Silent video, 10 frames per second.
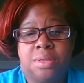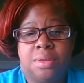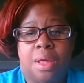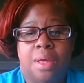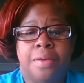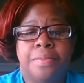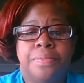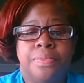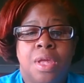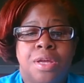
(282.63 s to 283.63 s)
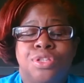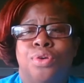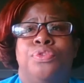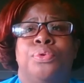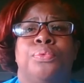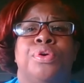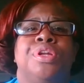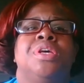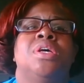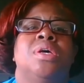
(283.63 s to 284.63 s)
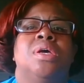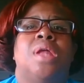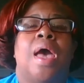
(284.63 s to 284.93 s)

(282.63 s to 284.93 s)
Like, so if you're really good